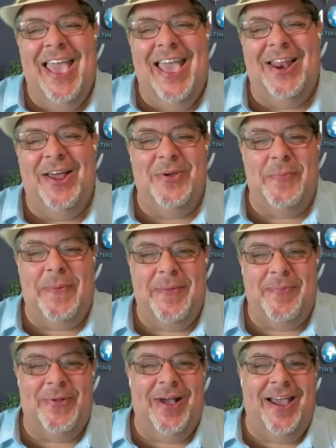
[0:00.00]
And other
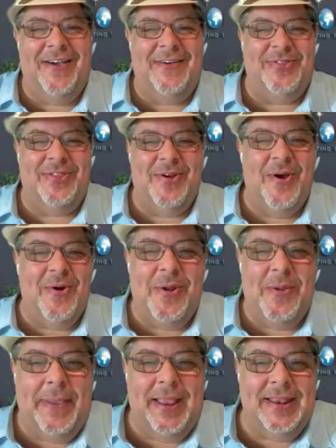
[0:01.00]
people have their own
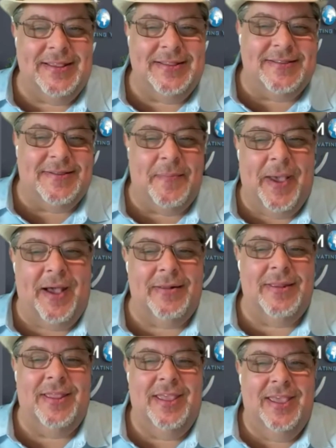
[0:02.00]
opinions about
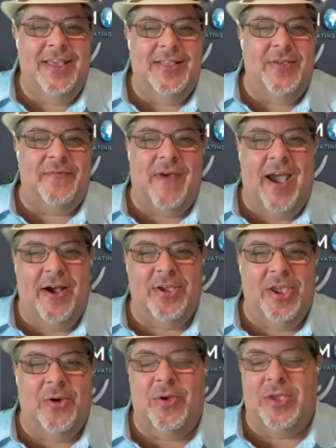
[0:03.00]
the
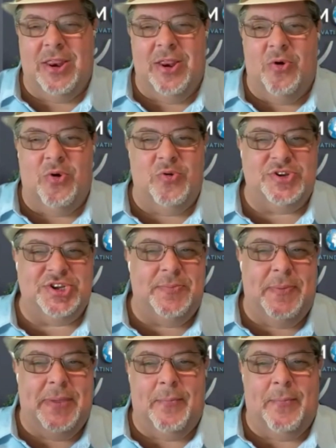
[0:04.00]
value, you know, who
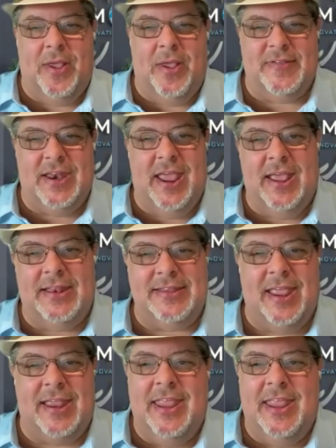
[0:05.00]
should be a president
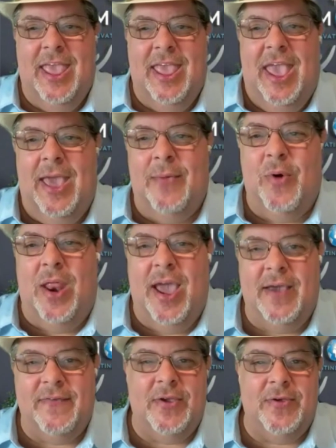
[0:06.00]
and, yeah. and what
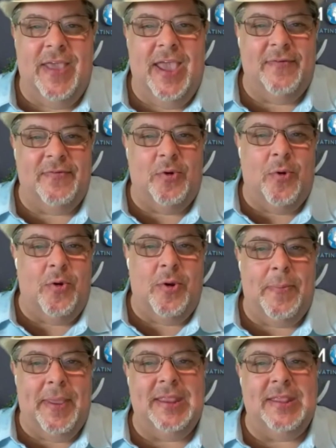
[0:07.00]
have you. And they have their own
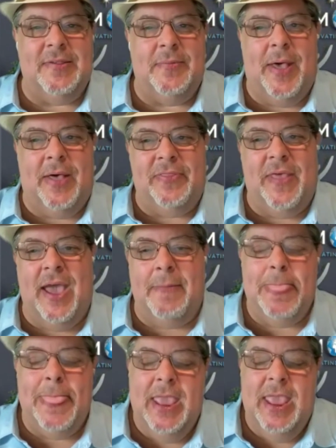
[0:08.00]
opinions about
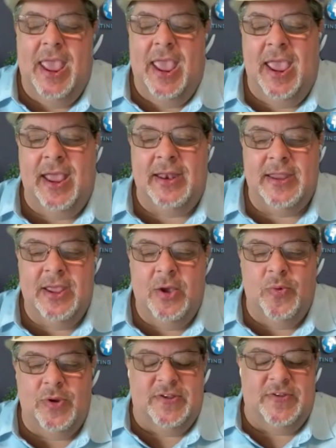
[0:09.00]
that, and
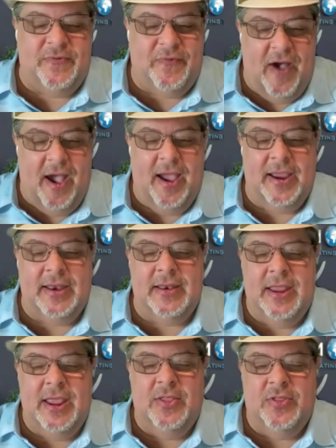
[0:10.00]
which is fine
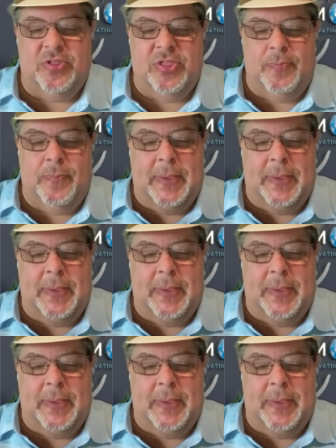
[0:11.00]
mm-hmm.